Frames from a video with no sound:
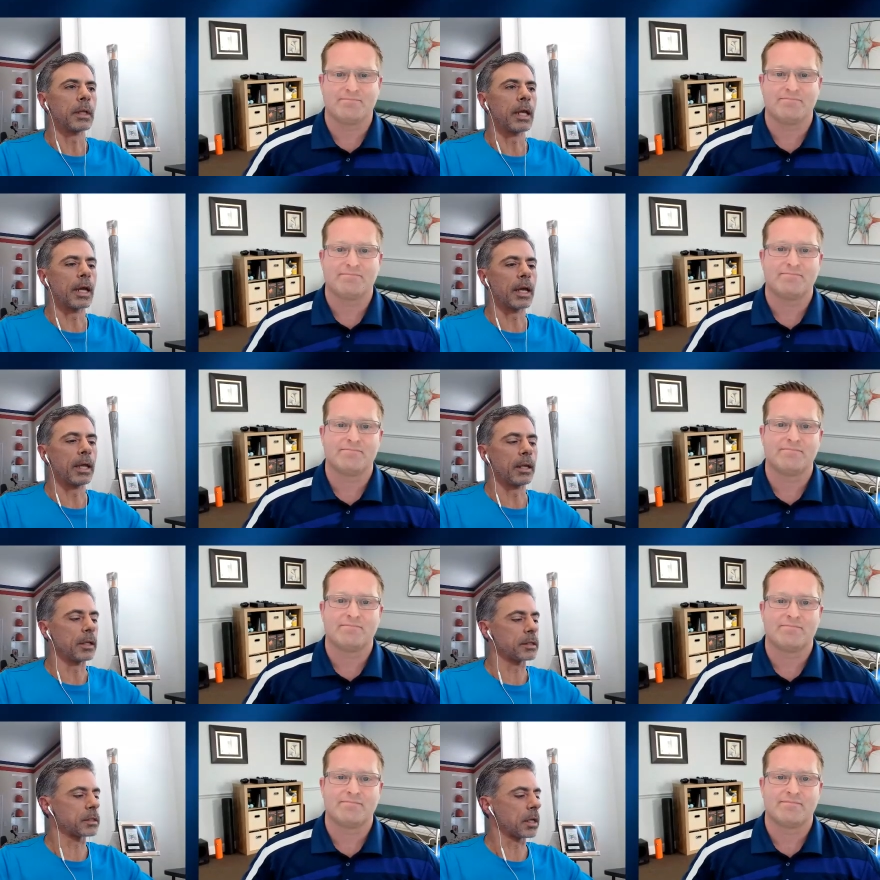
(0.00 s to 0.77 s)
Speaker 1: Yeah,
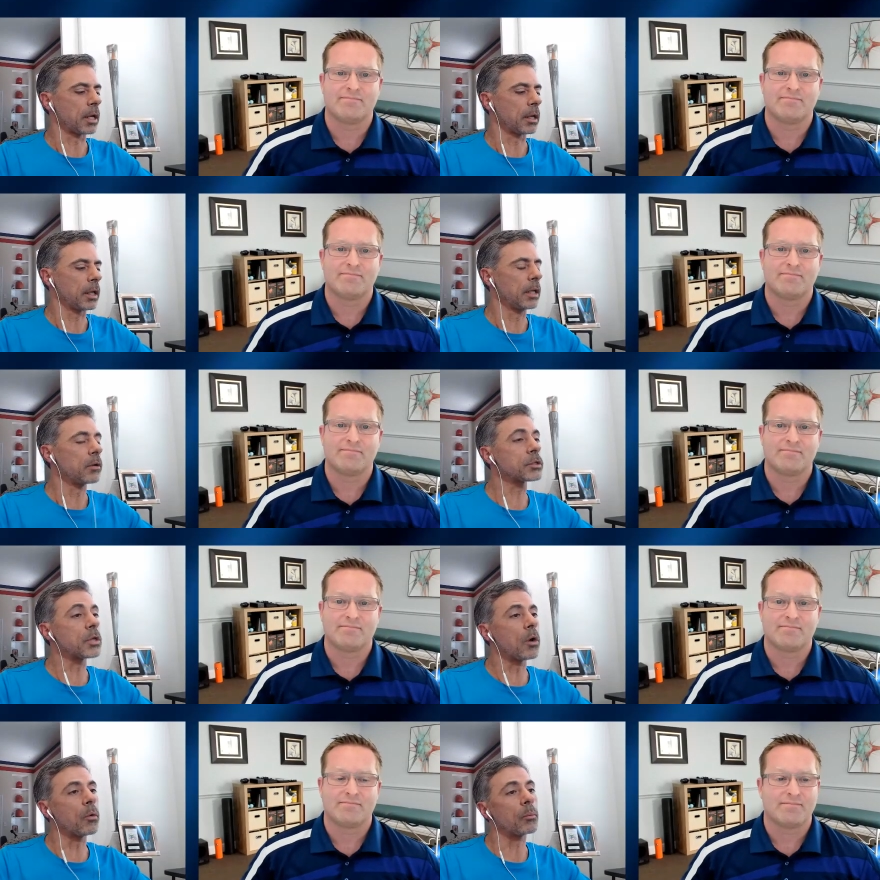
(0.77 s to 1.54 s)
and it's uh, you know
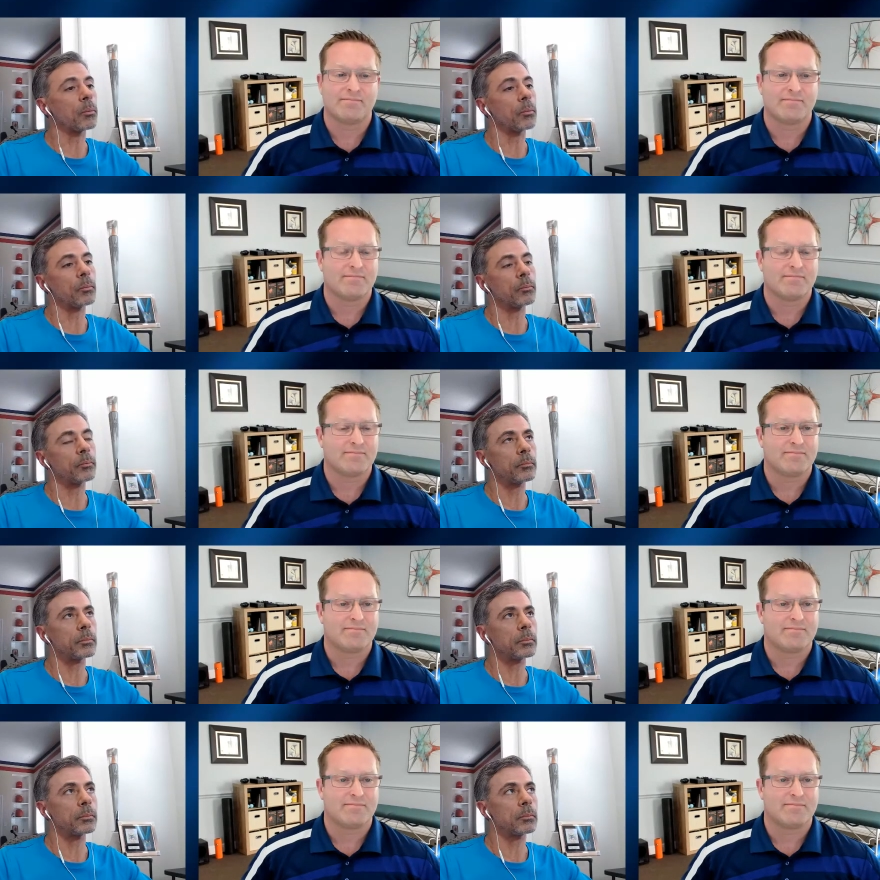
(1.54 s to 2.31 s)
so
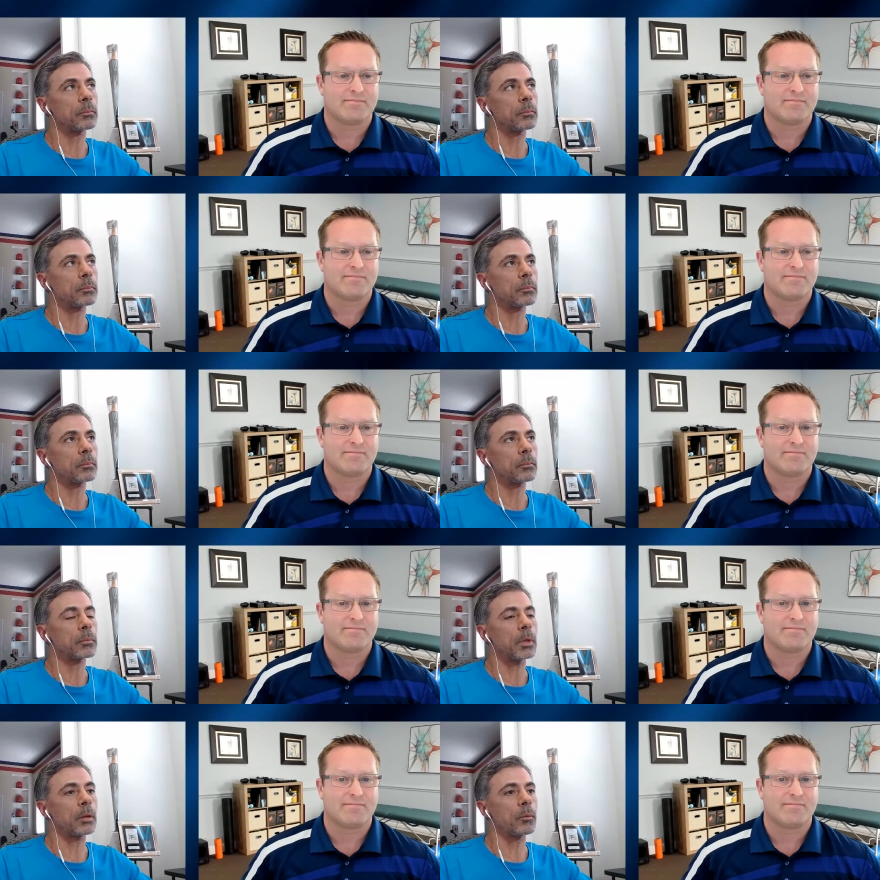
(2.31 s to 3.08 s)

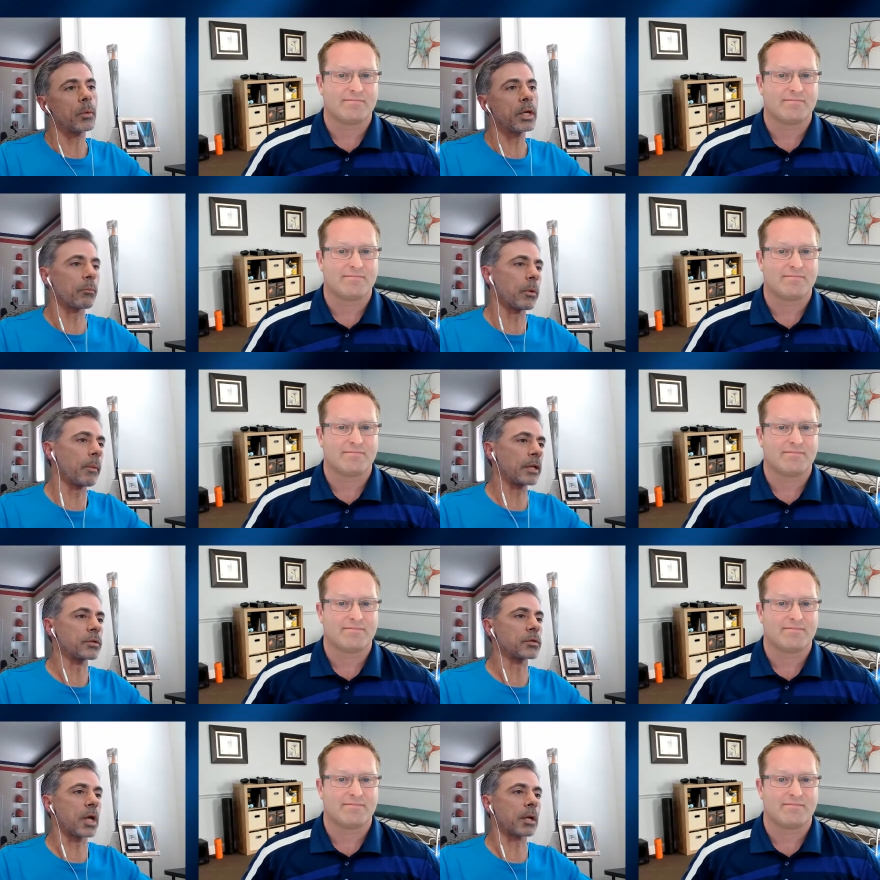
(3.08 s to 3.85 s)
we could, we might
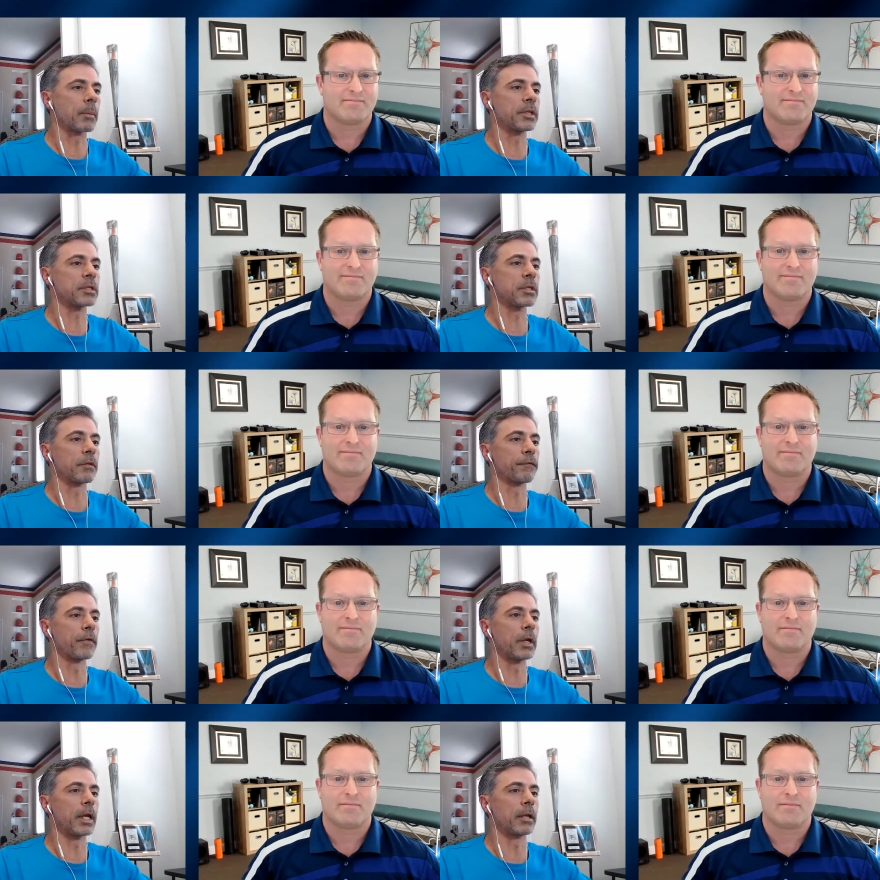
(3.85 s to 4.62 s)
as well talk about this in the
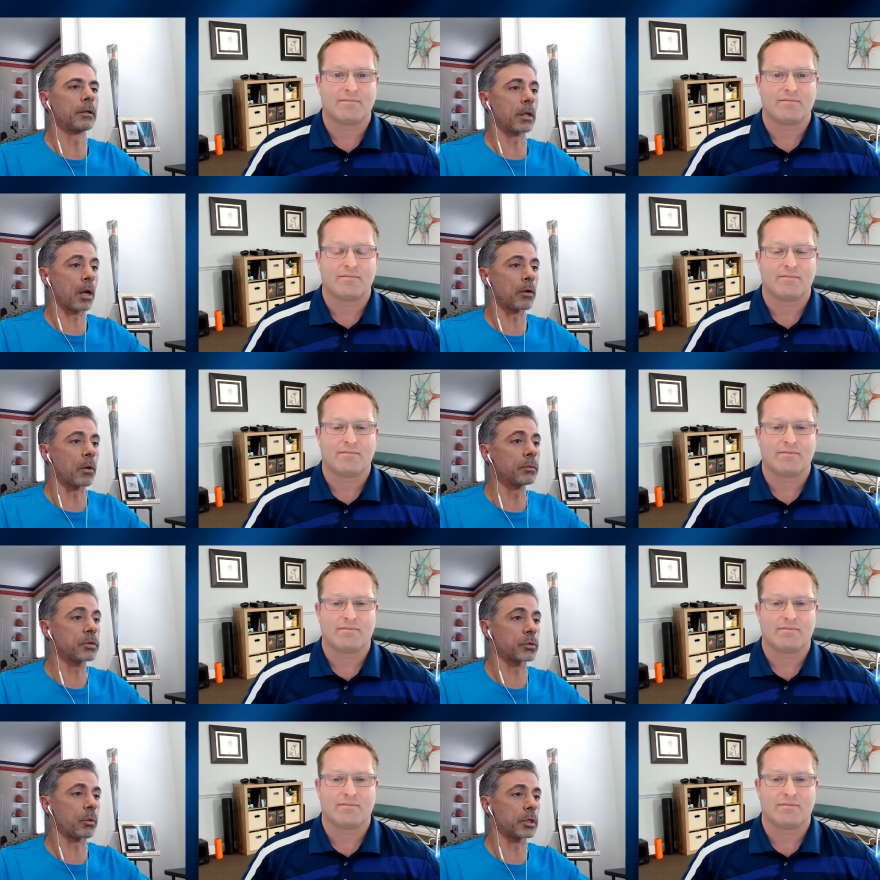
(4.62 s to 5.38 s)
front end, our own
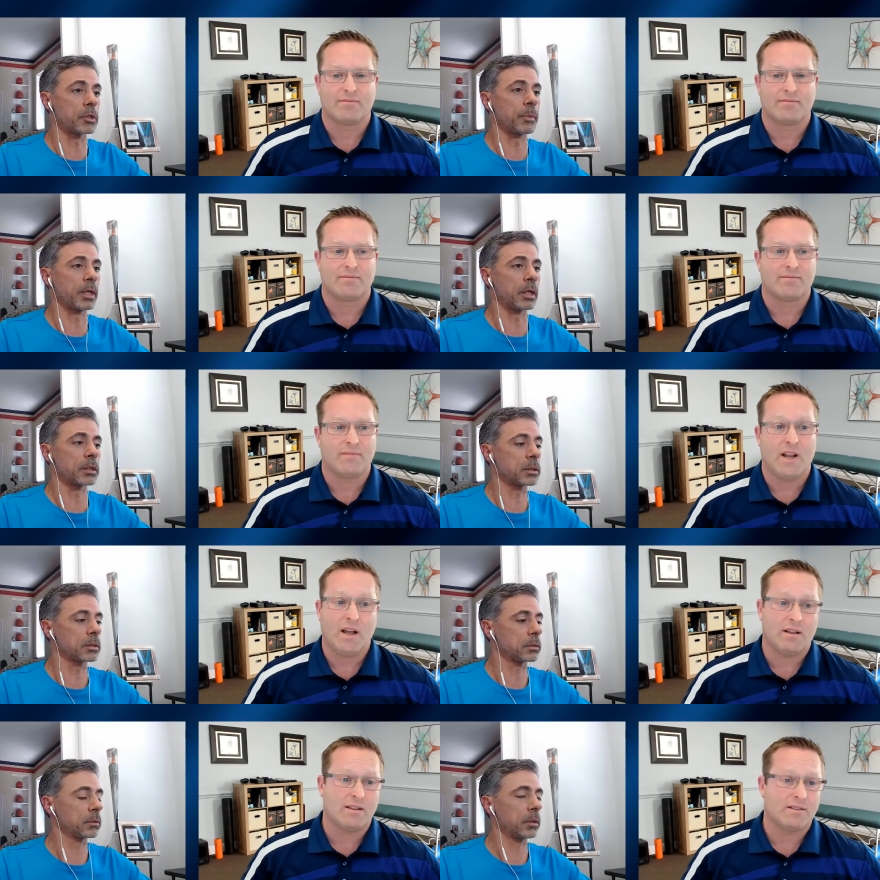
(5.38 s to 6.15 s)
stories, because
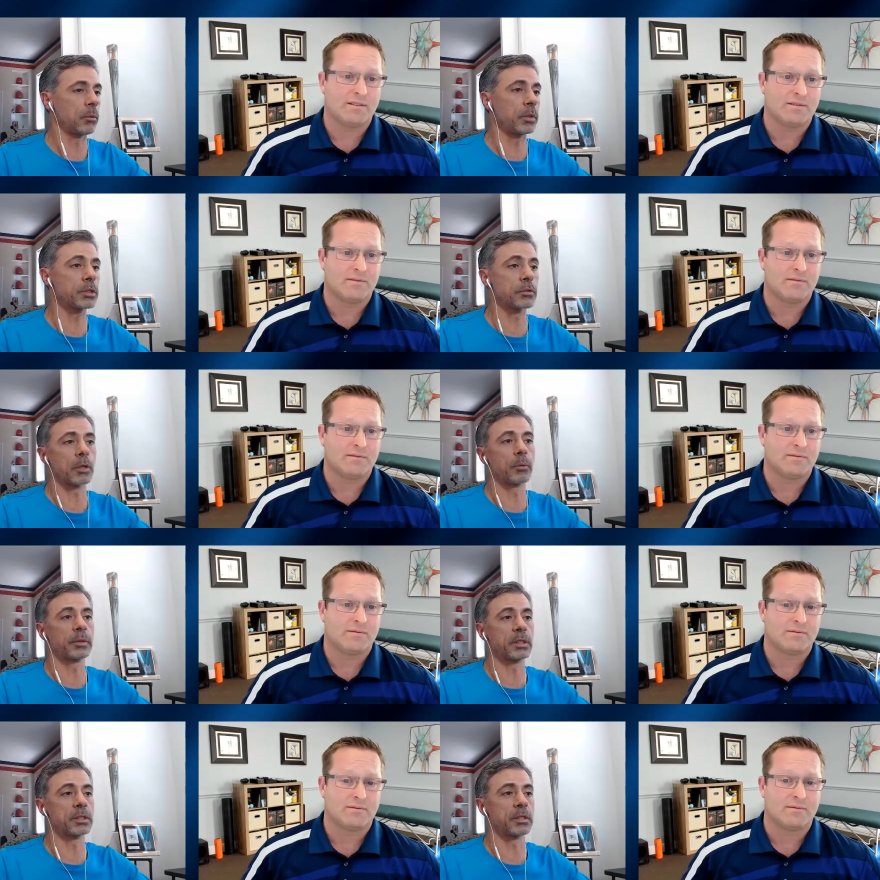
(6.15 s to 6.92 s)
yeah. you know, we struggle
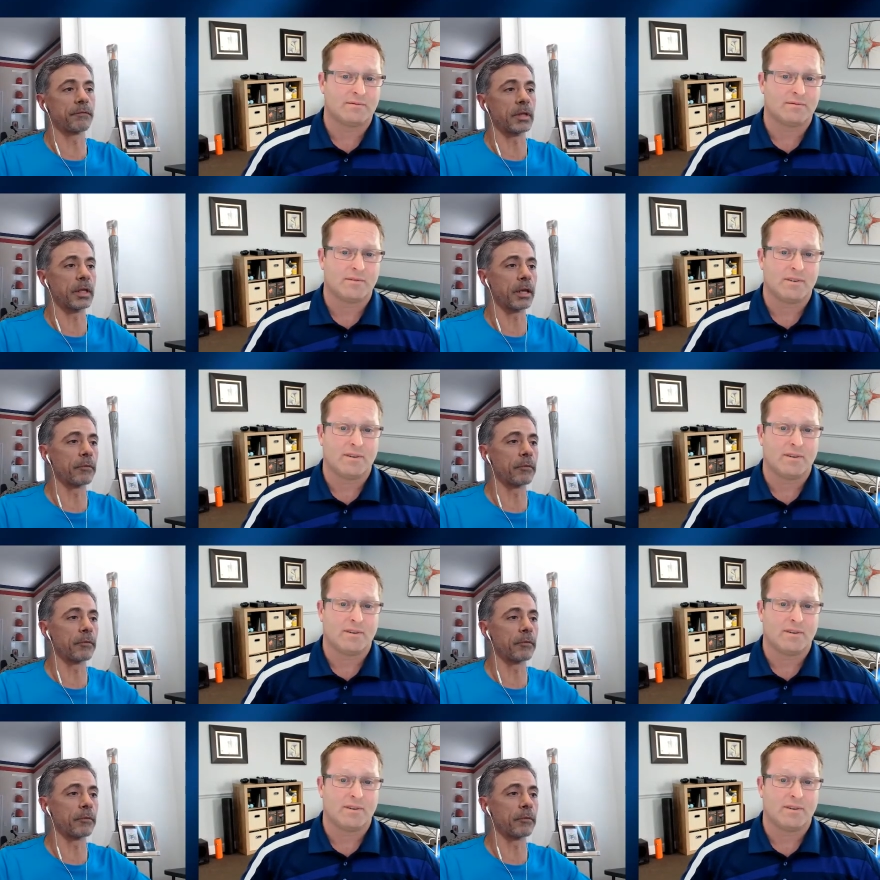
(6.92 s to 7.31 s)
with this stuff like